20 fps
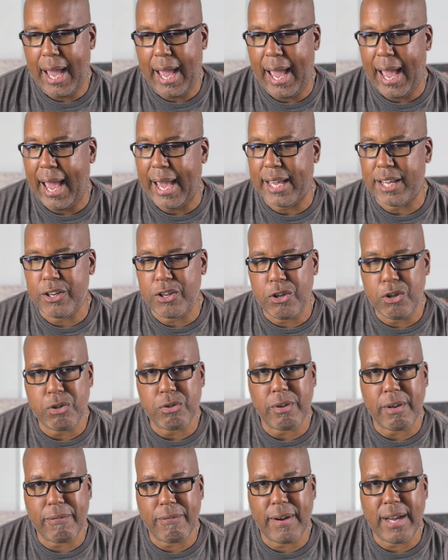I could
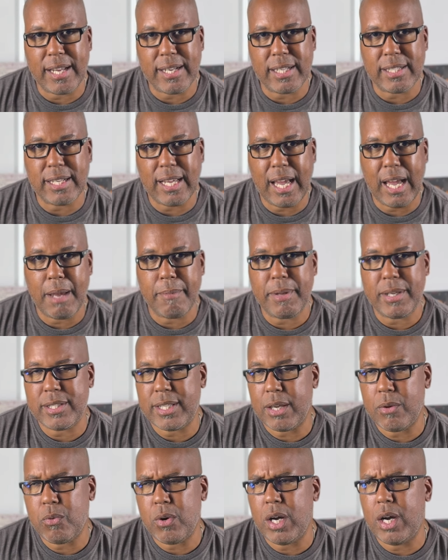usually find the time and
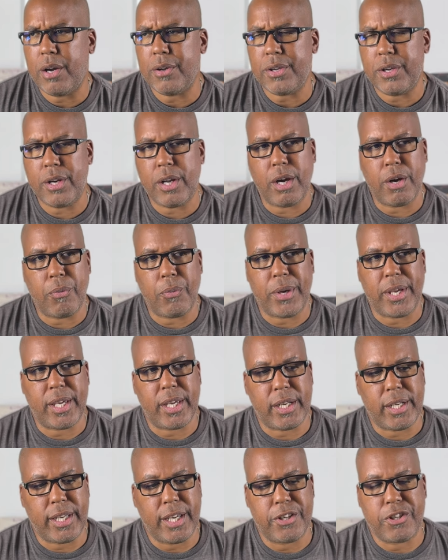say, well, you know, we
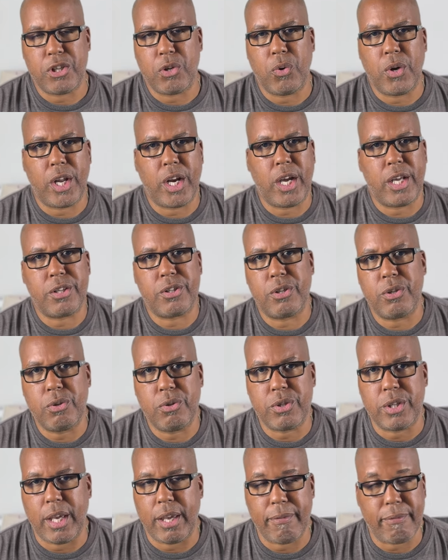could get you in on
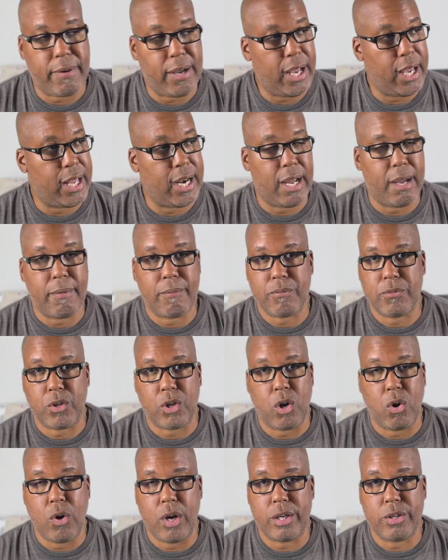Tuesday. Fine, I'll
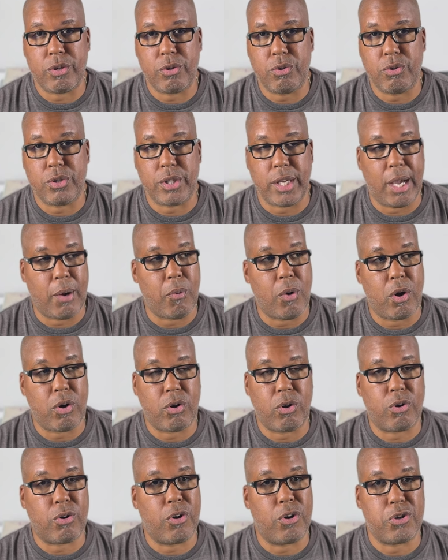go on Tuesday. I won't
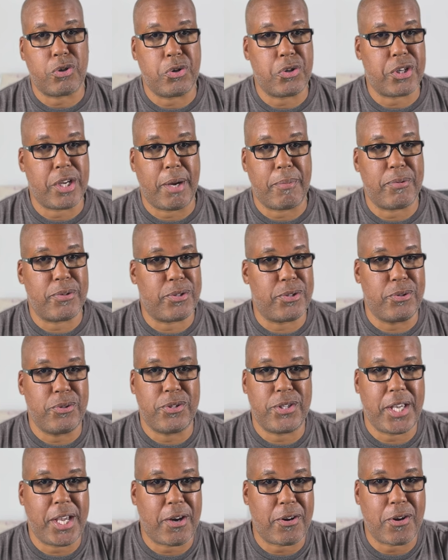go grocery shopping
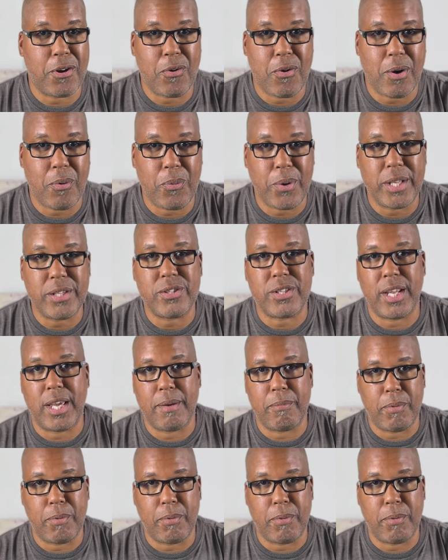Tuesday. I'll go on Wednesday.